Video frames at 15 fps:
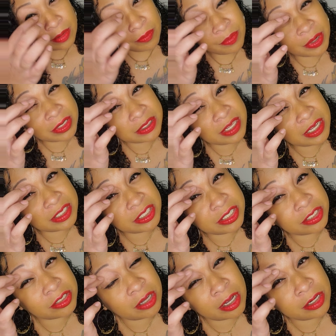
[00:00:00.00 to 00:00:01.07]
But then she
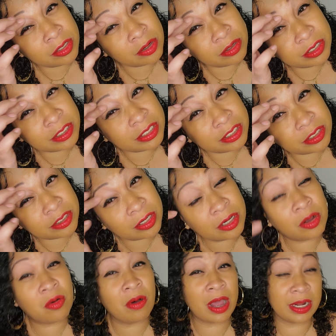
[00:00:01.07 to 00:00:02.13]
start noticing certain
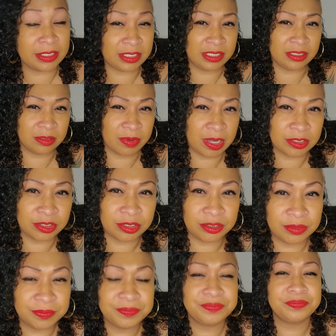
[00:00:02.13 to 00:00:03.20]
qualities about you.
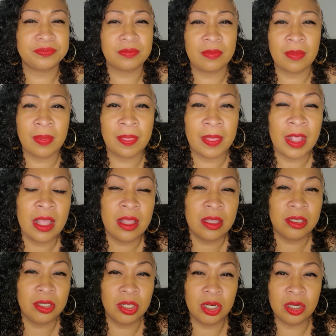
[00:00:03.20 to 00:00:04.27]

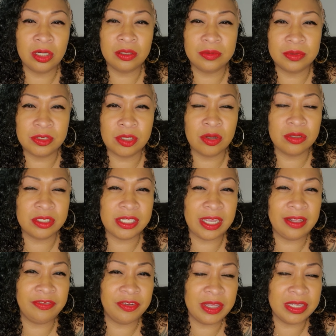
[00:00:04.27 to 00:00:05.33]
You know, so
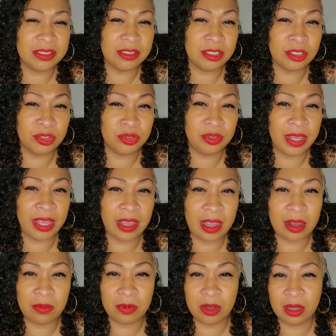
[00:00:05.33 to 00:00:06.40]
say for instance you hang
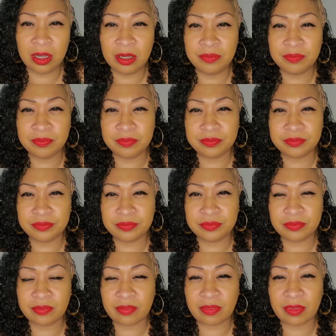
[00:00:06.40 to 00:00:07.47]
out with her
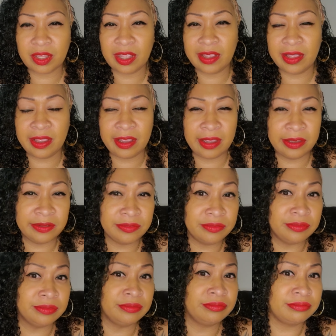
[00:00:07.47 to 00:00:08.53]
and
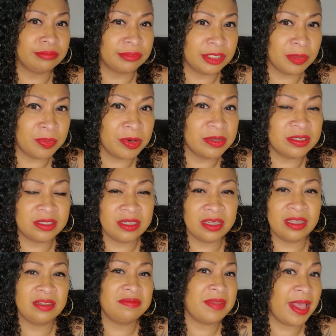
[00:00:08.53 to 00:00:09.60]
the
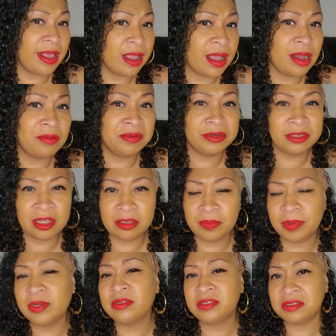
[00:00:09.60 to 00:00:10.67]
person hang out with another
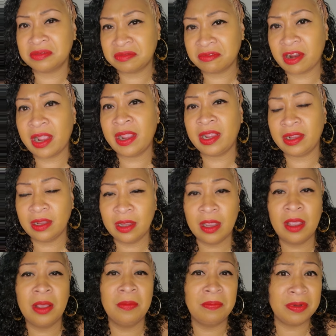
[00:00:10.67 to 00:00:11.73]
person, right?
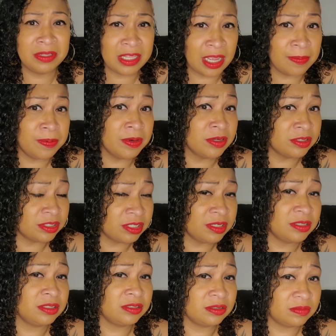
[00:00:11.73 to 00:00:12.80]
But that
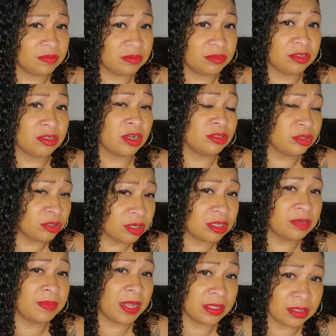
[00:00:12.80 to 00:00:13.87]
person start talking
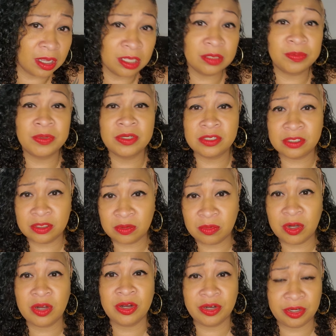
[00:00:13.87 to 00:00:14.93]
about the other person
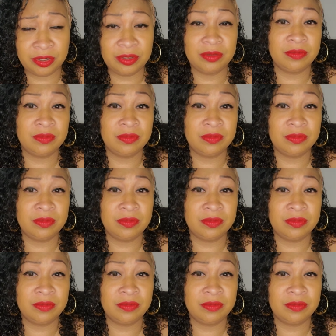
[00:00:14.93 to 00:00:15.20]
with her,